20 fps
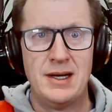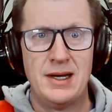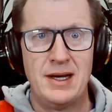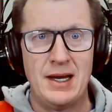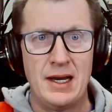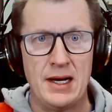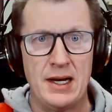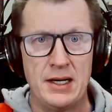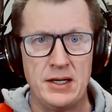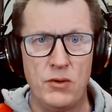
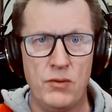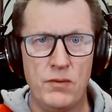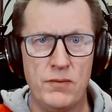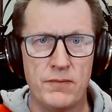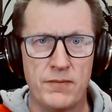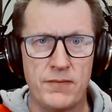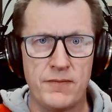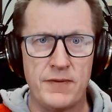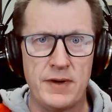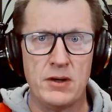And I don't
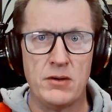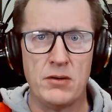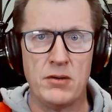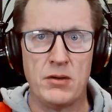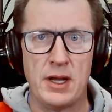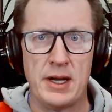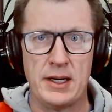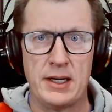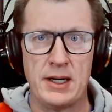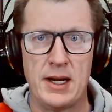feel
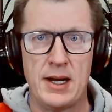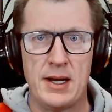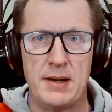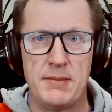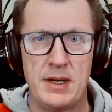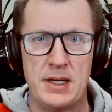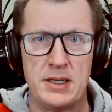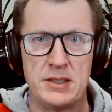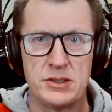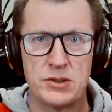like I'm
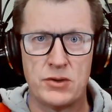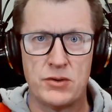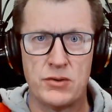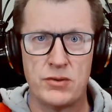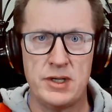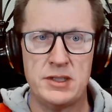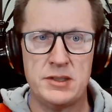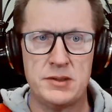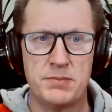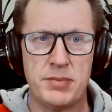as
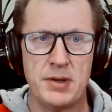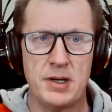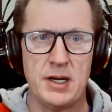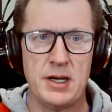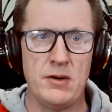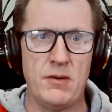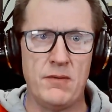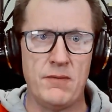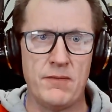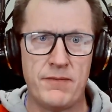crisp. I
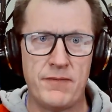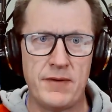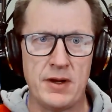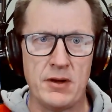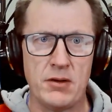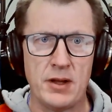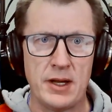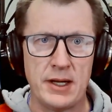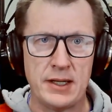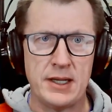don't feel
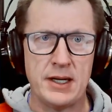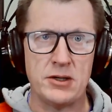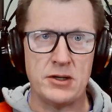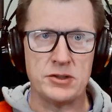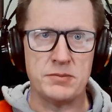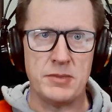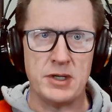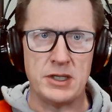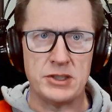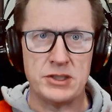like there's
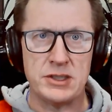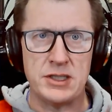much